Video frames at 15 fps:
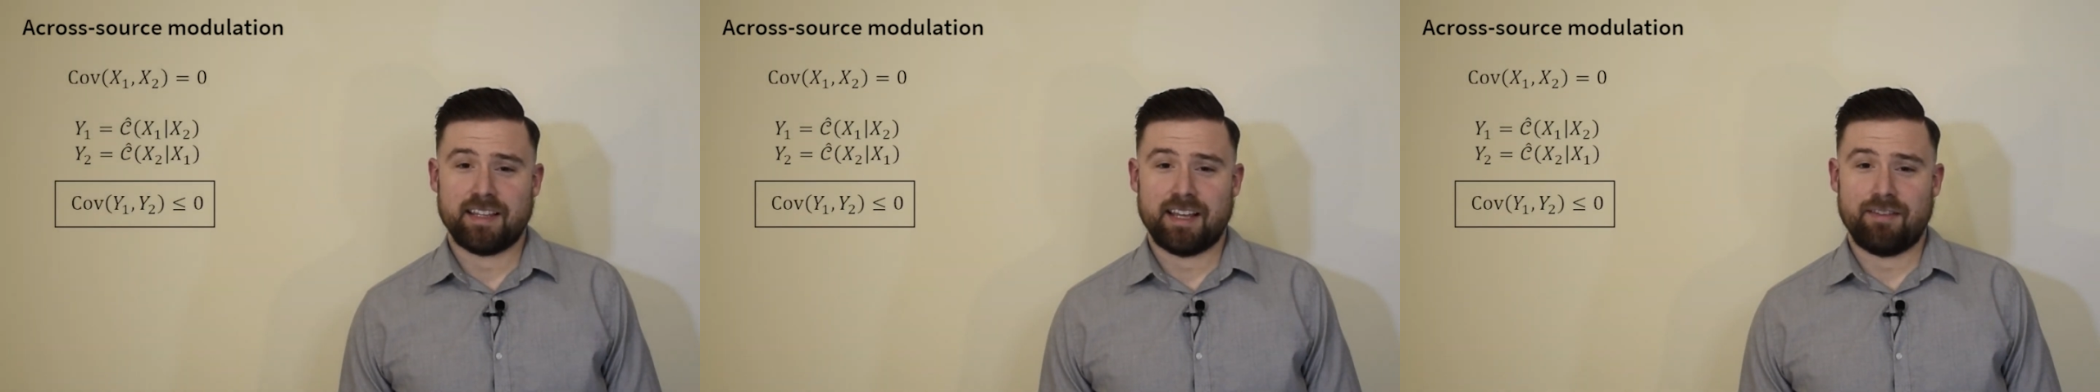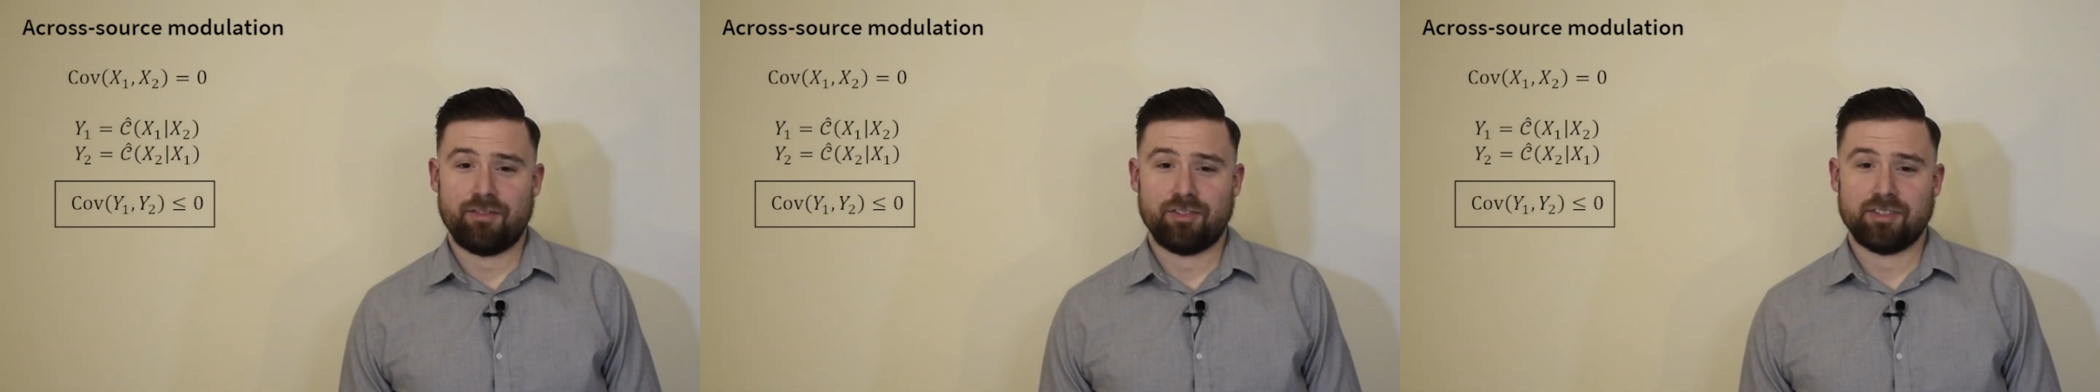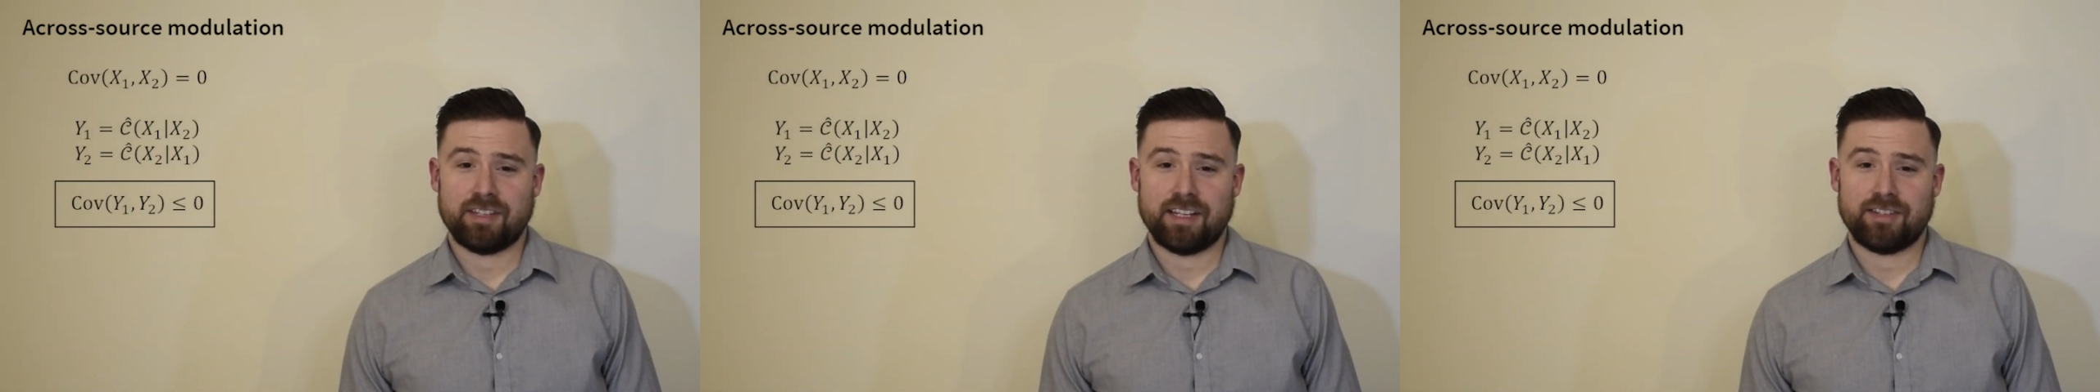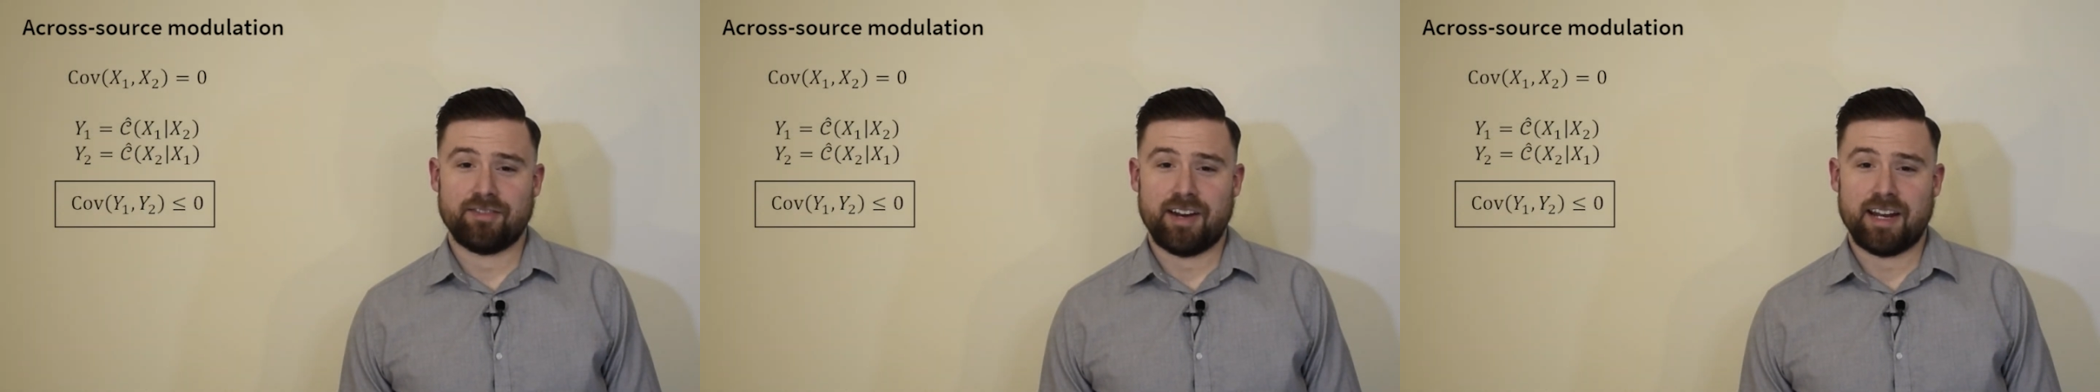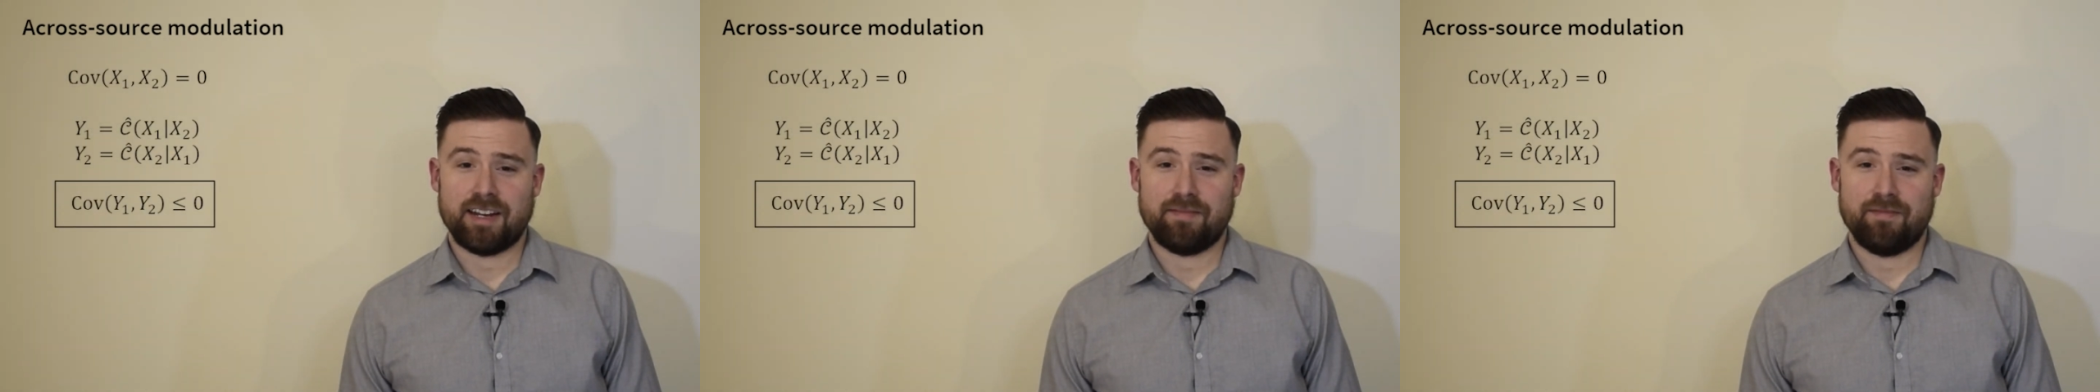levels as
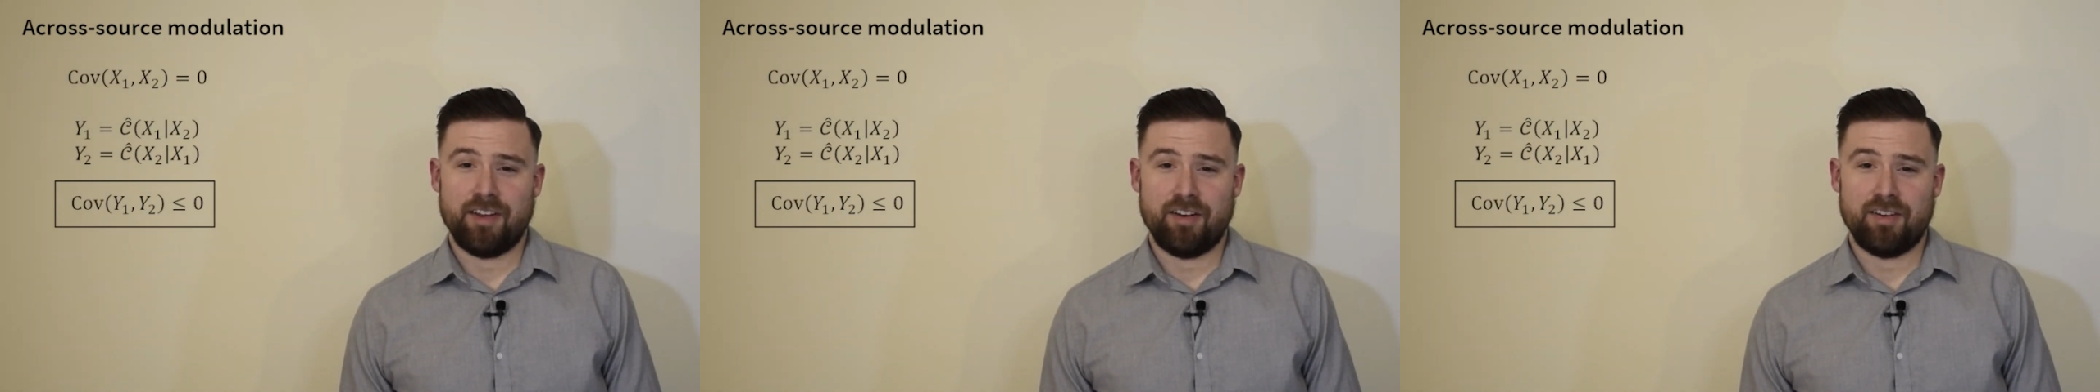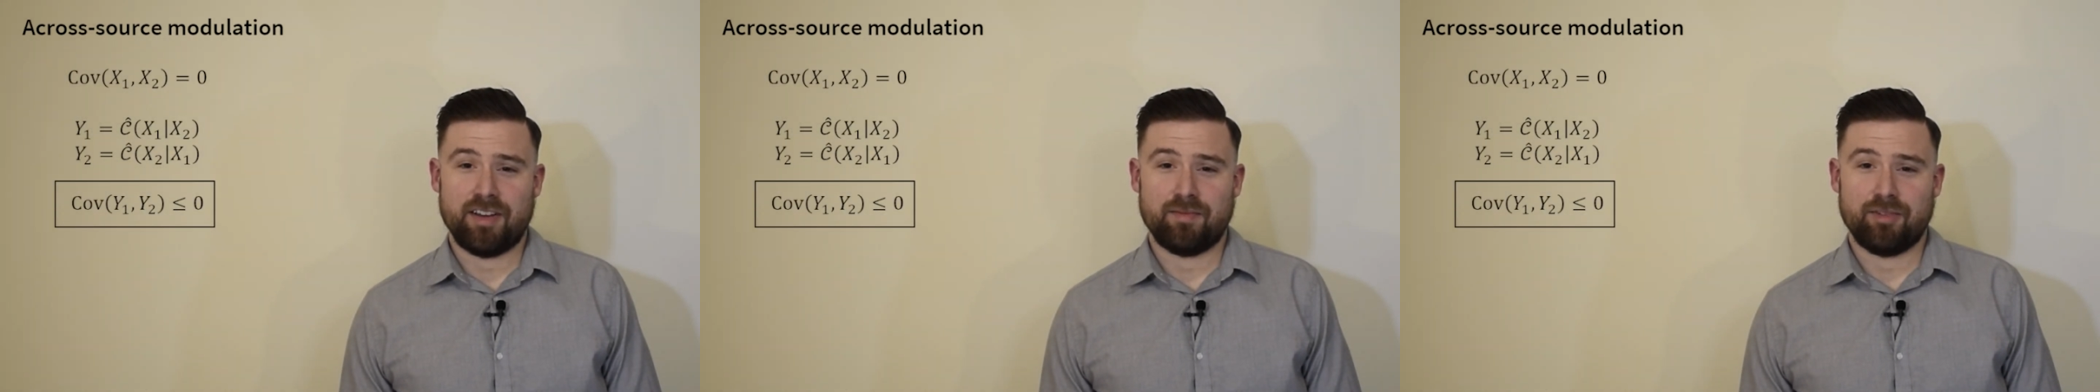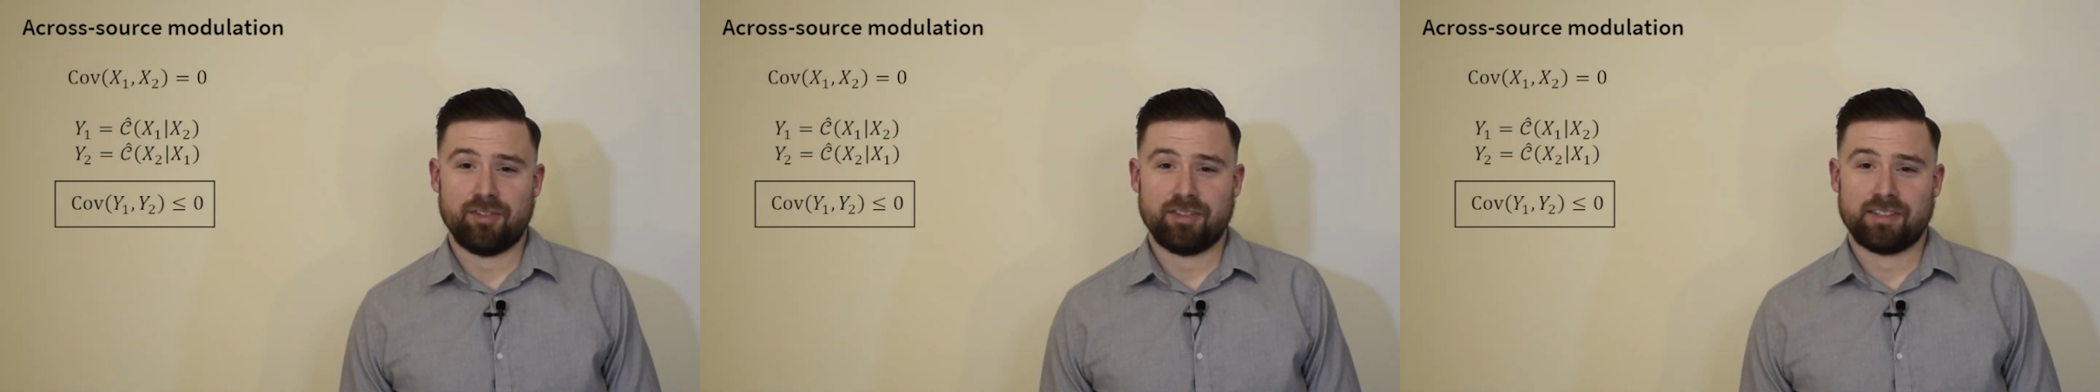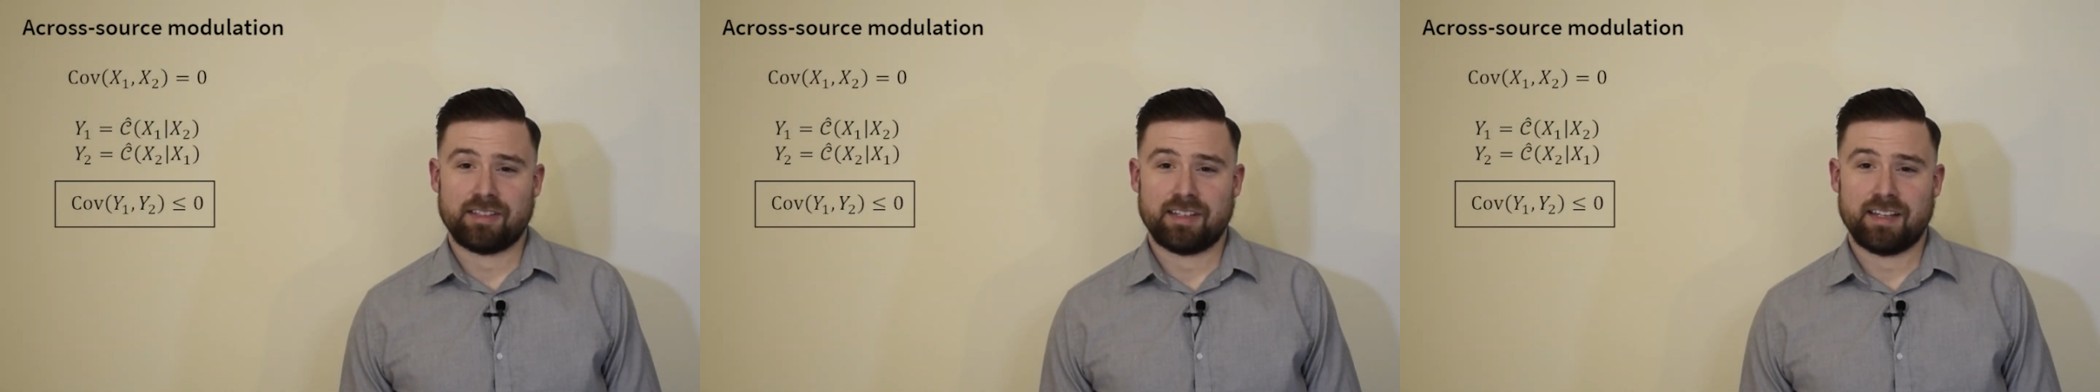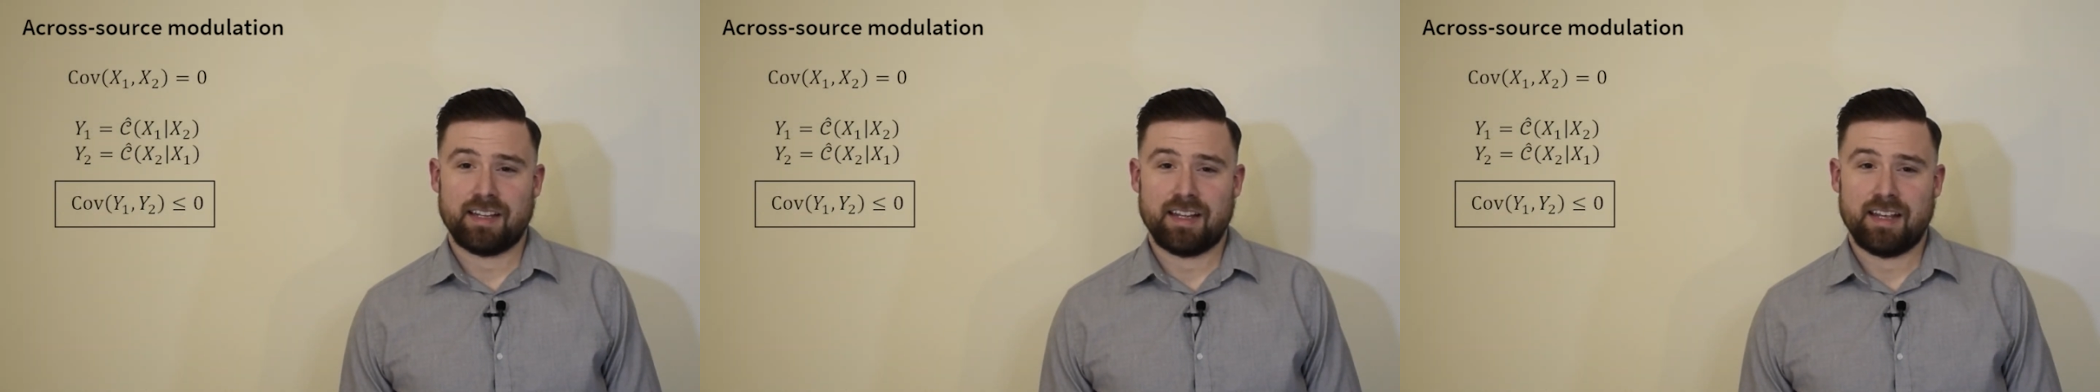random variables.